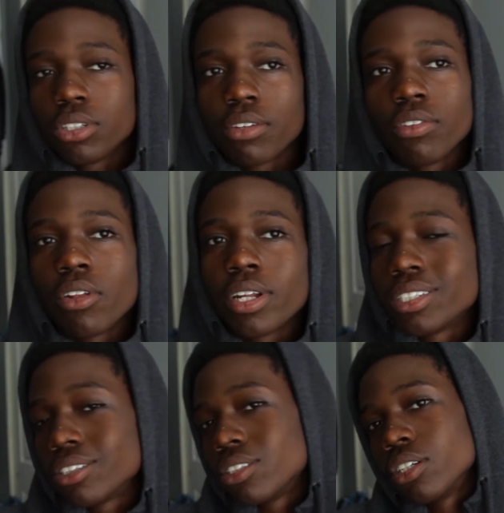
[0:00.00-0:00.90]
even though it
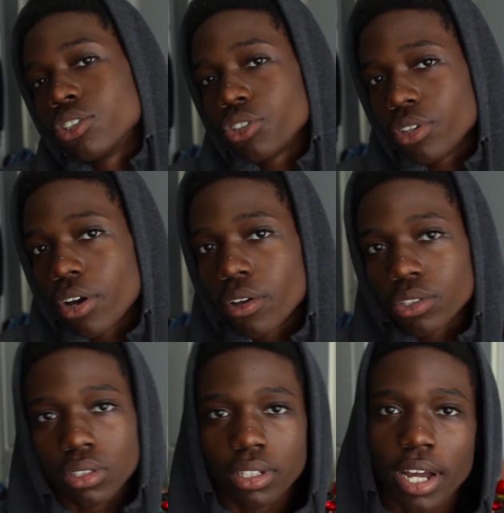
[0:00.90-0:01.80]
is a signature yo-yo,
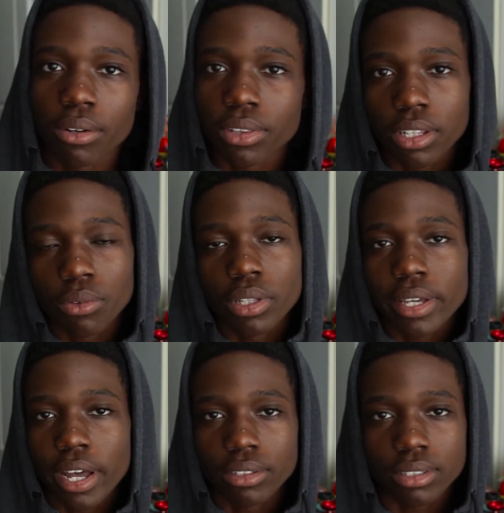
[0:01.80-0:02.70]
so that I don't think that really
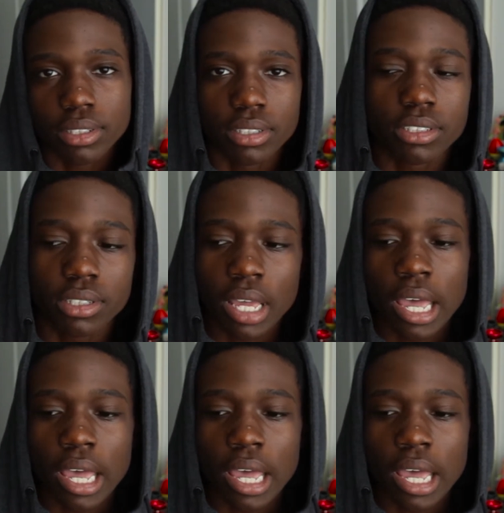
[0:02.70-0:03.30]
counts, because